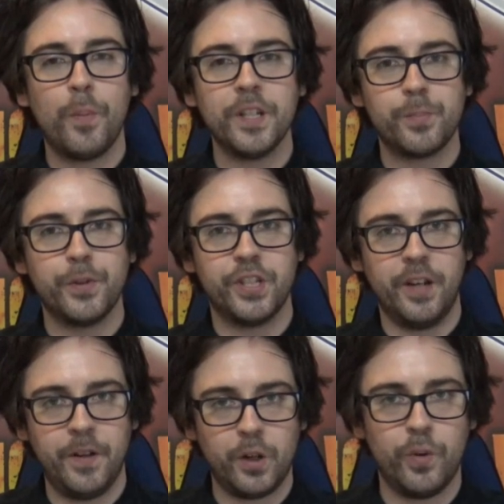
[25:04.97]
bit
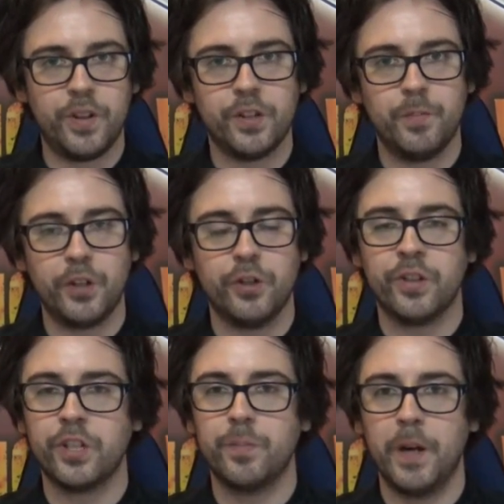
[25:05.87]
specific with its missions,
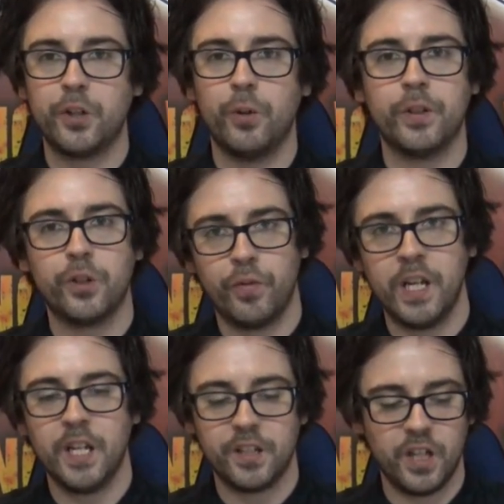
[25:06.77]
especially with
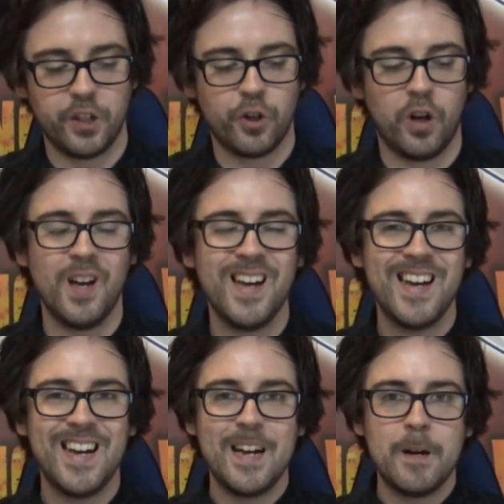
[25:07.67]
terrain, etc.
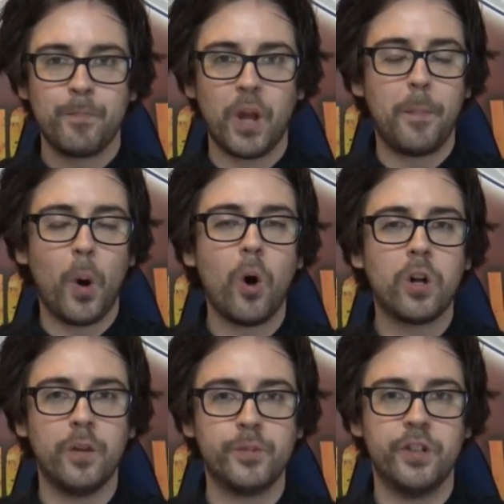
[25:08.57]

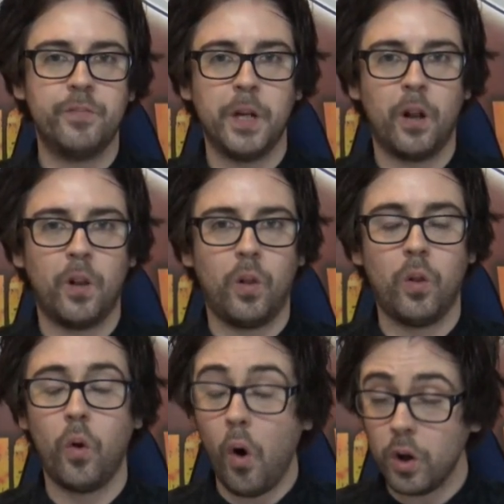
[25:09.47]
Apocalypse, they've been a
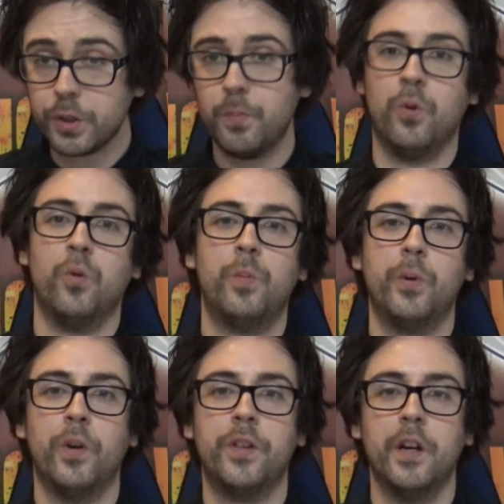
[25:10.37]
lot more
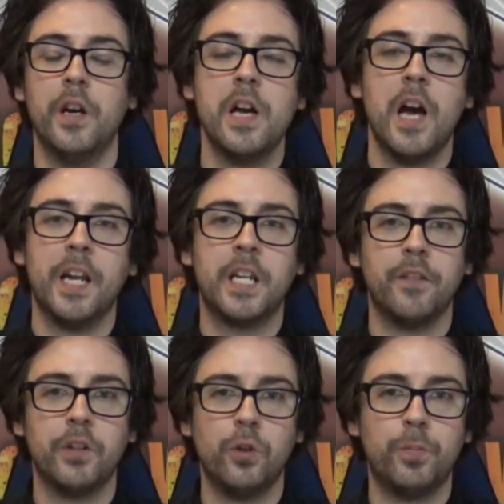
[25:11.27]
open with it and
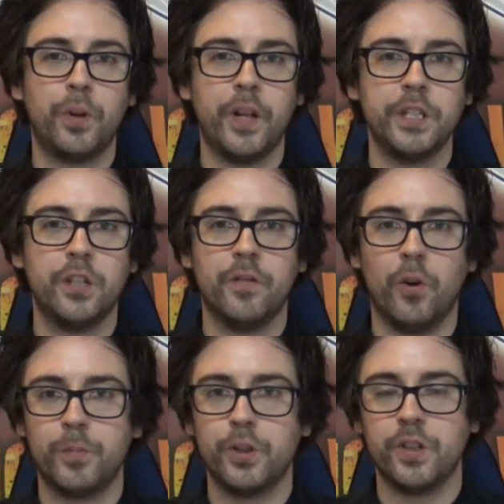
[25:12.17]
giving you plenty of
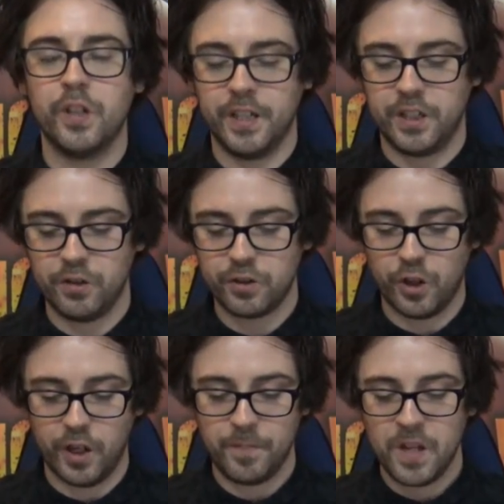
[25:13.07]
options and ideas
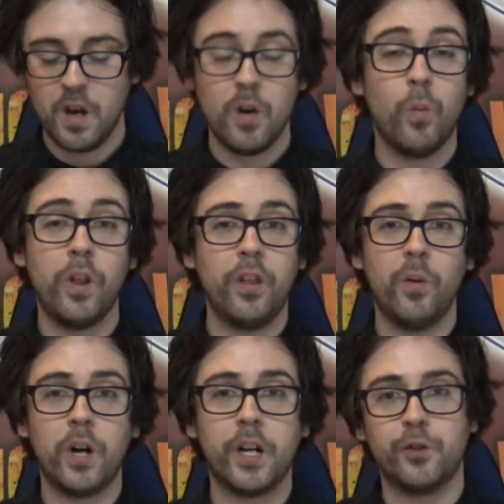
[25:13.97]
on it. Whether they
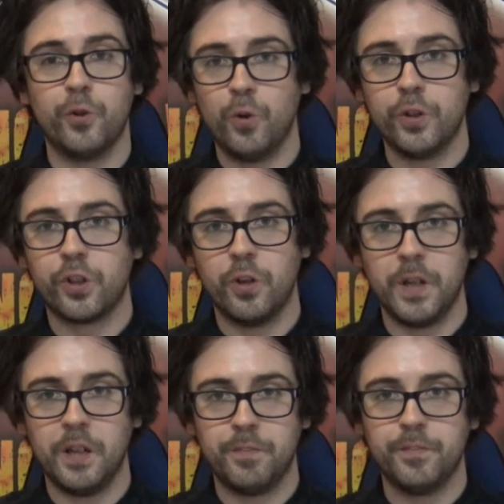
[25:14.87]
work, I don't know. It's going to
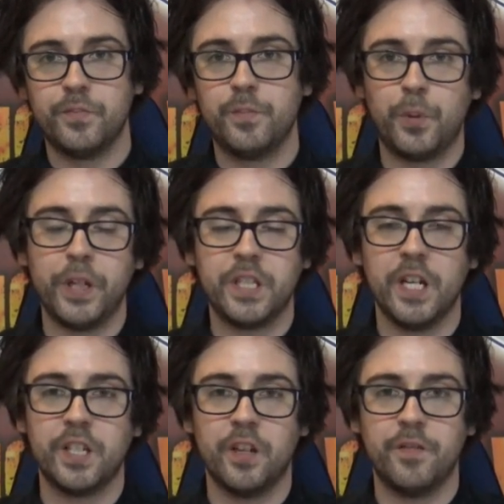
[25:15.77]
be
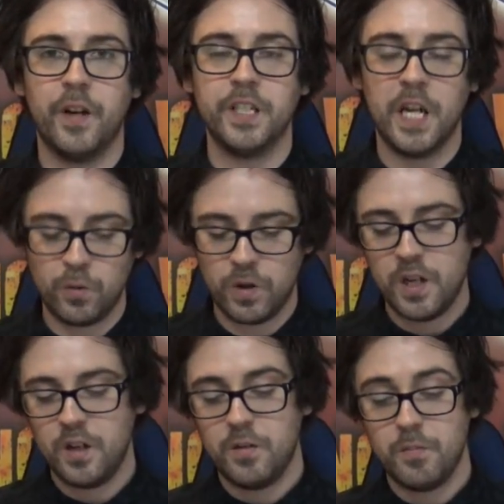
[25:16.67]
playtesting and find out.
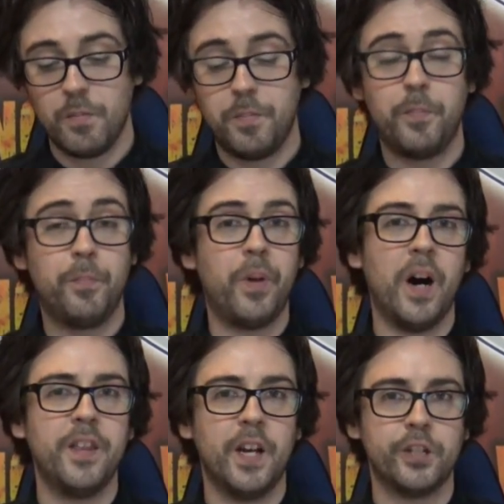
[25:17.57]
But
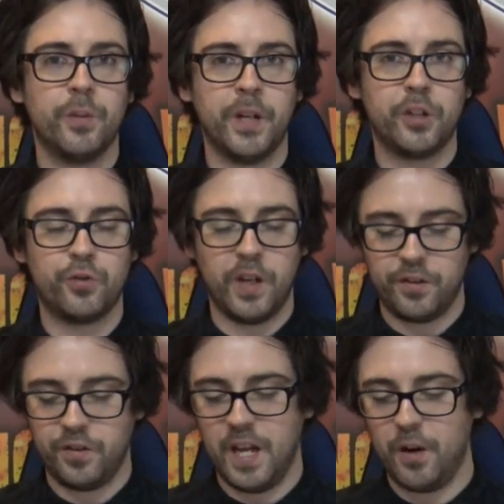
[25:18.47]
I think that's a big
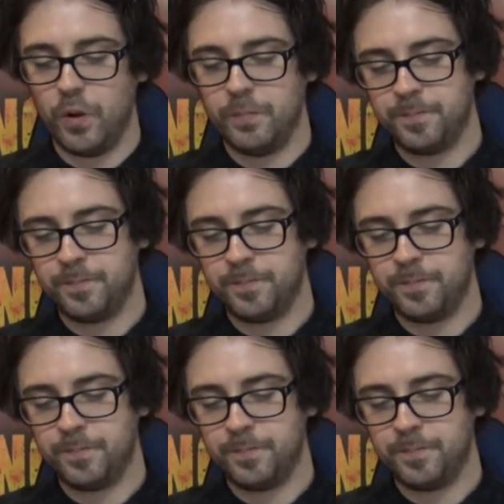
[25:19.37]
strength in that one.